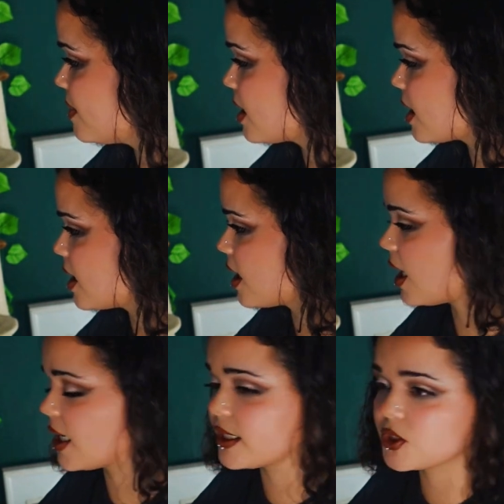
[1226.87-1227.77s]
believe me like a
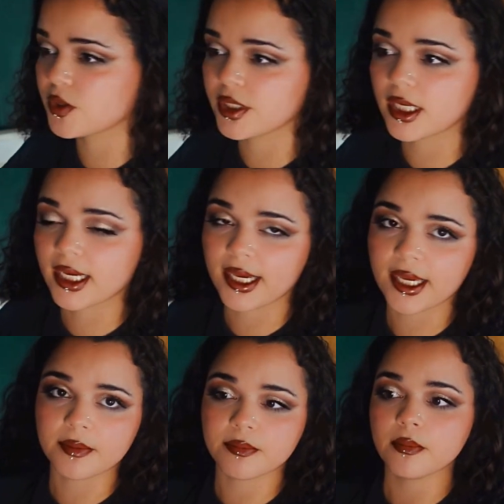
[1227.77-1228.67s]
god, I destroy you like I
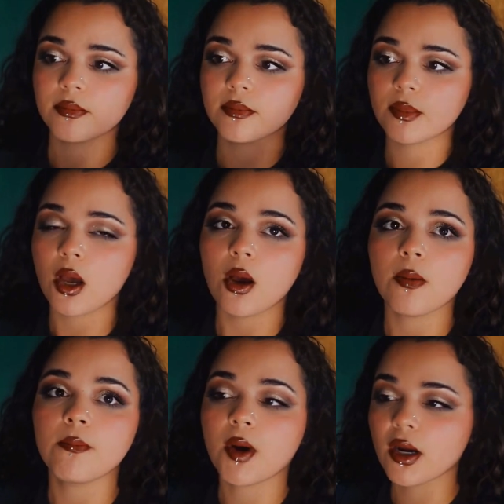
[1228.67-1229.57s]
am.
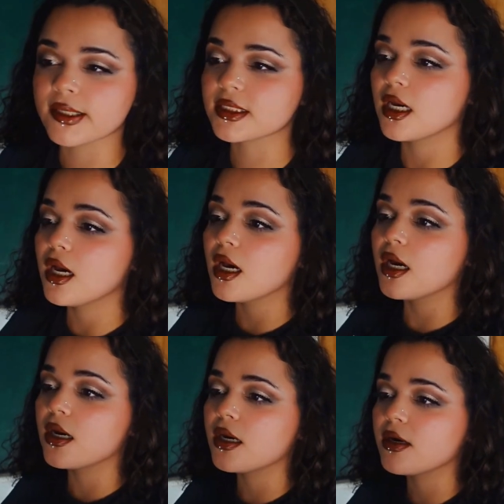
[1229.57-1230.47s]
Bars.
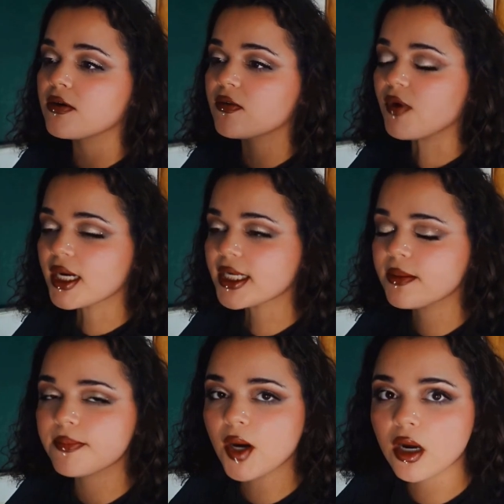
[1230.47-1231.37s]

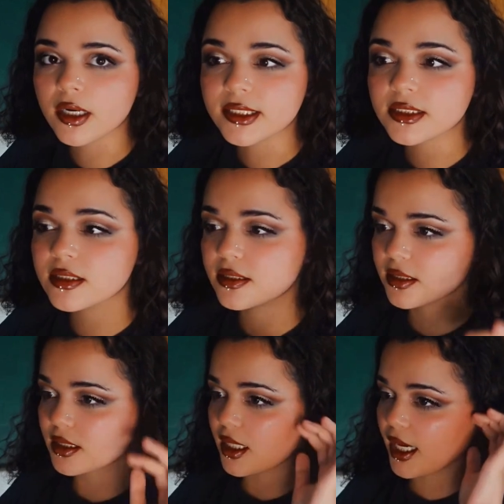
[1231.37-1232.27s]
Fucking bars.
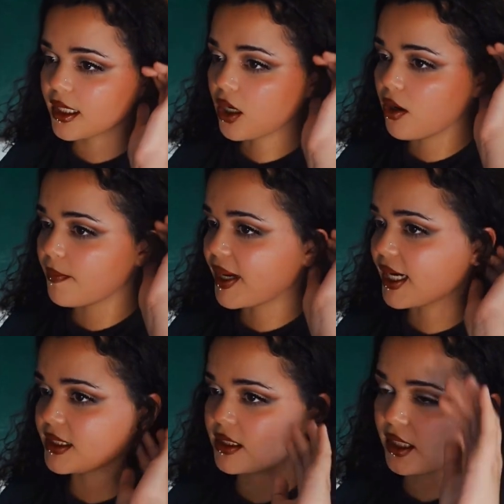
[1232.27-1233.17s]
And going
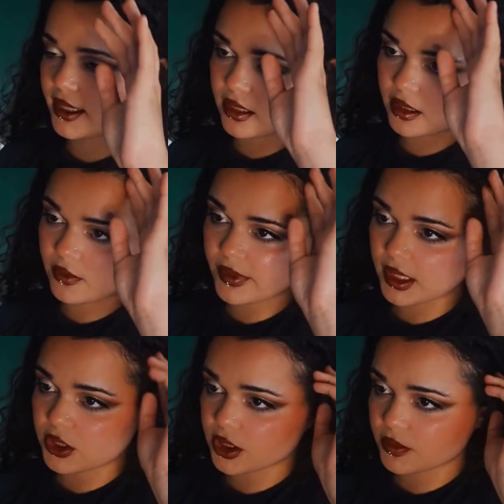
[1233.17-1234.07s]
back to like the
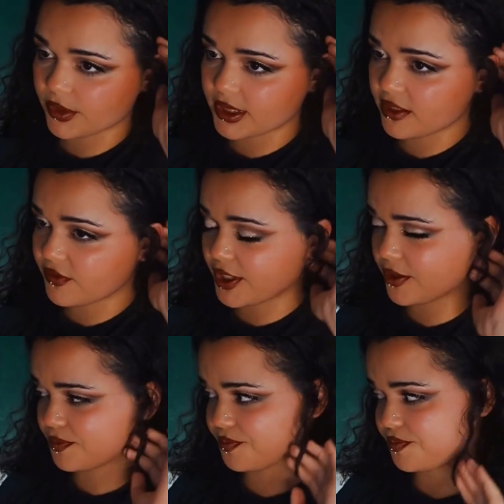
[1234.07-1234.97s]
religious motif
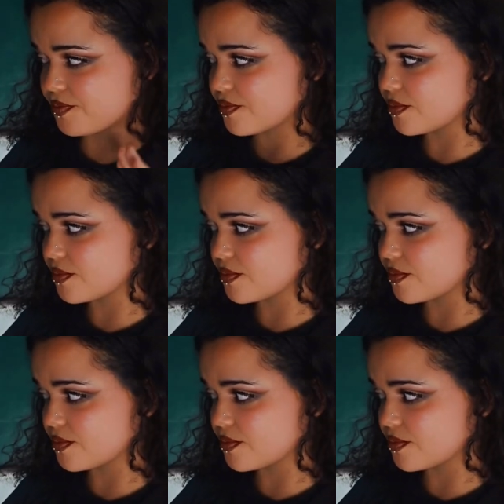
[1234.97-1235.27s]
here,